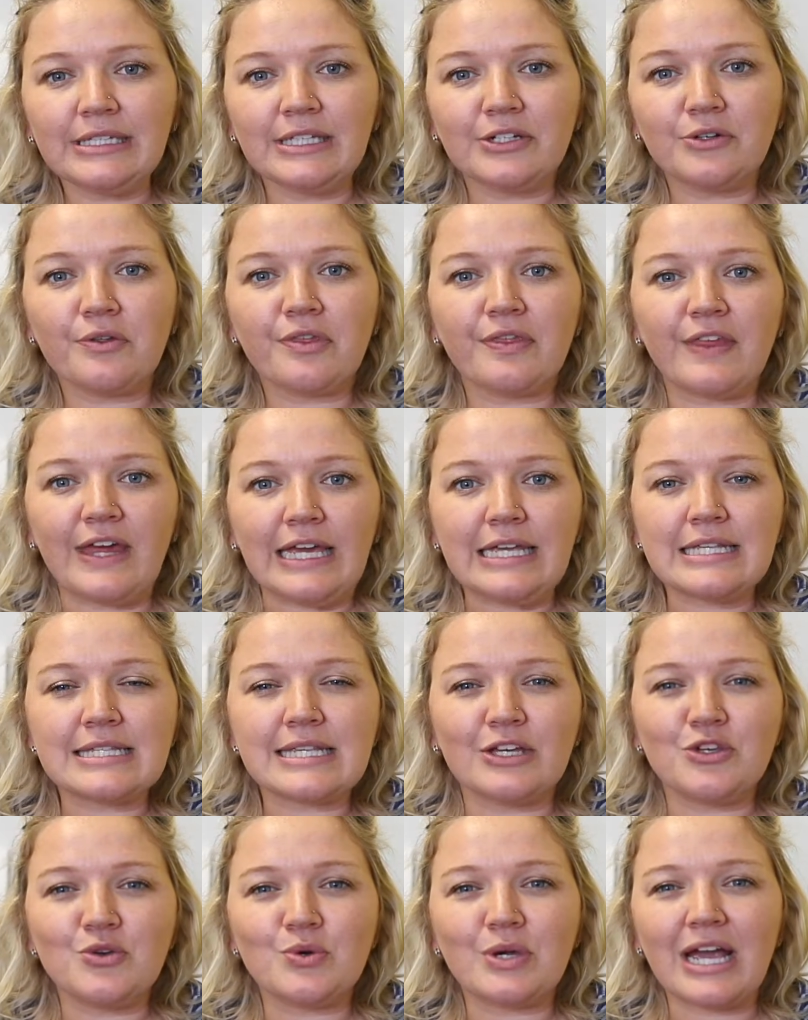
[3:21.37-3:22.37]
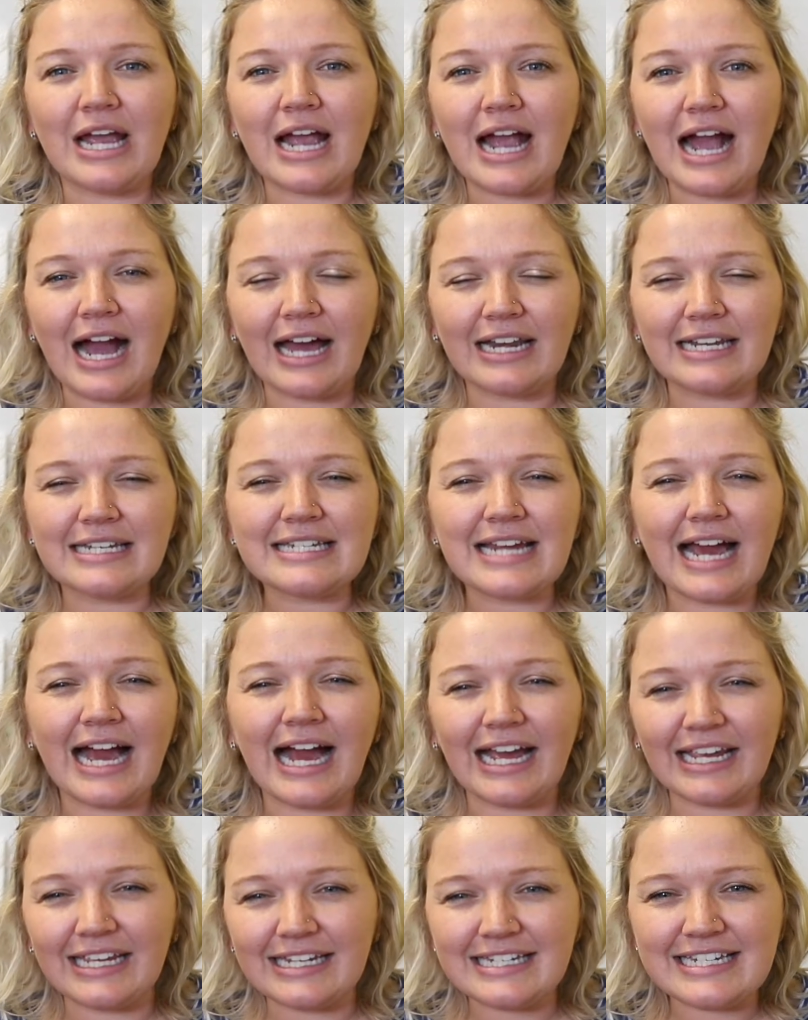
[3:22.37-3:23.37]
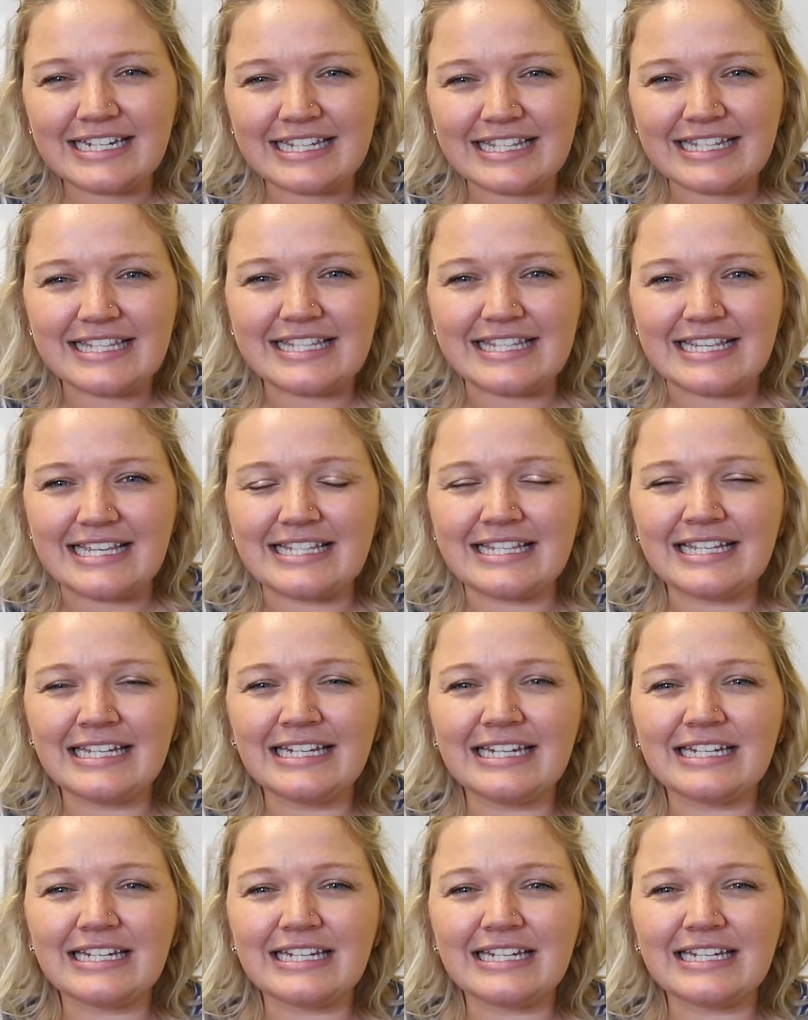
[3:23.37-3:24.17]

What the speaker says: little things that you can kind of tie into the season,